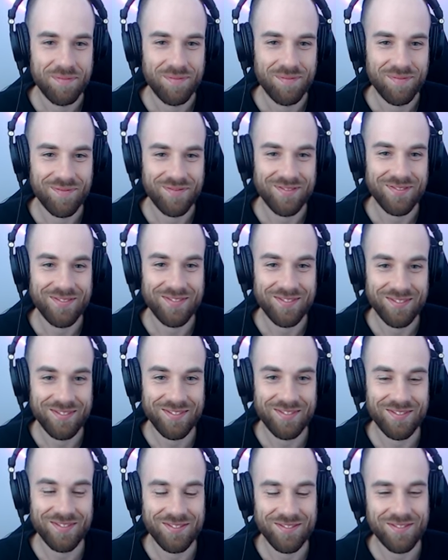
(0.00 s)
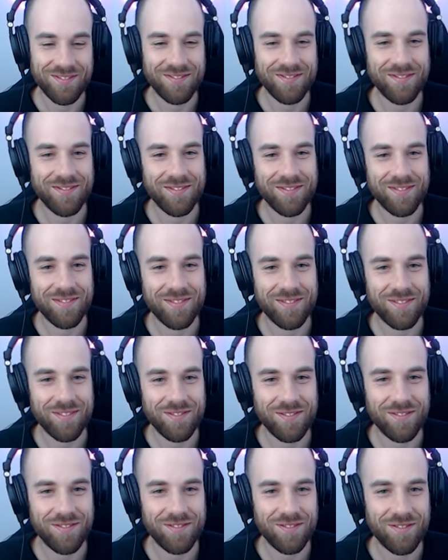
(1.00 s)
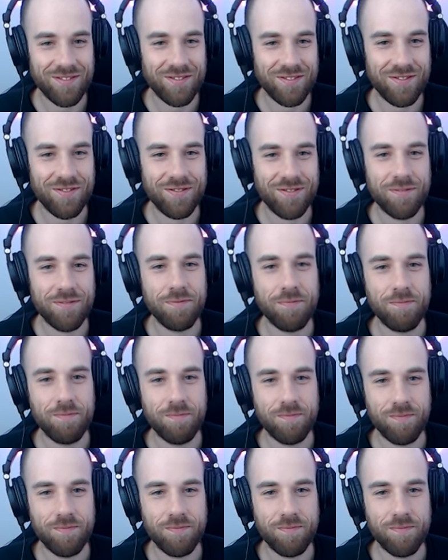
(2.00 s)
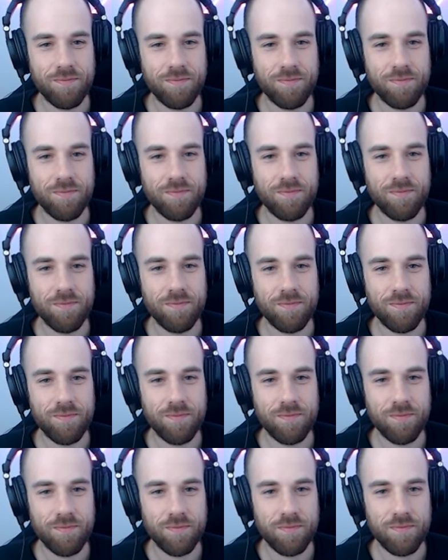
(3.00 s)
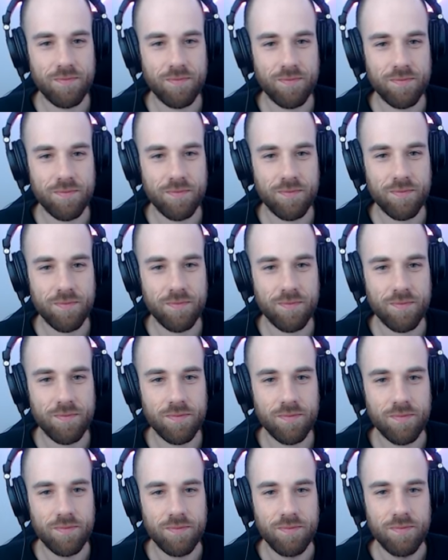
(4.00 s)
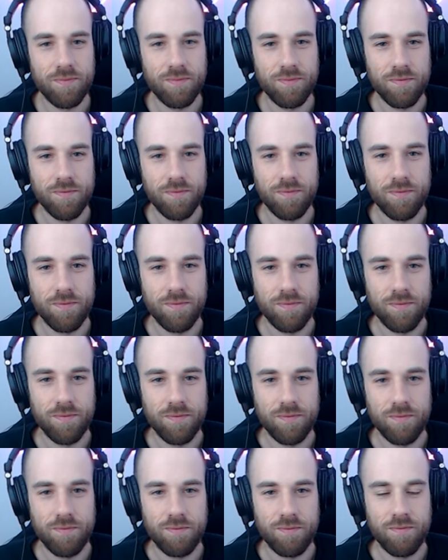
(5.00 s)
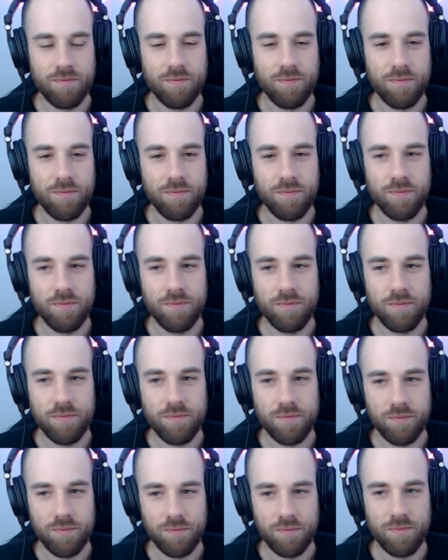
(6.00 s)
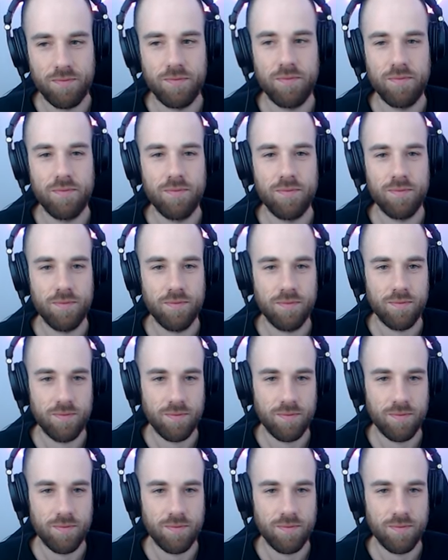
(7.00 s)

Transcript: This person isn't speaking.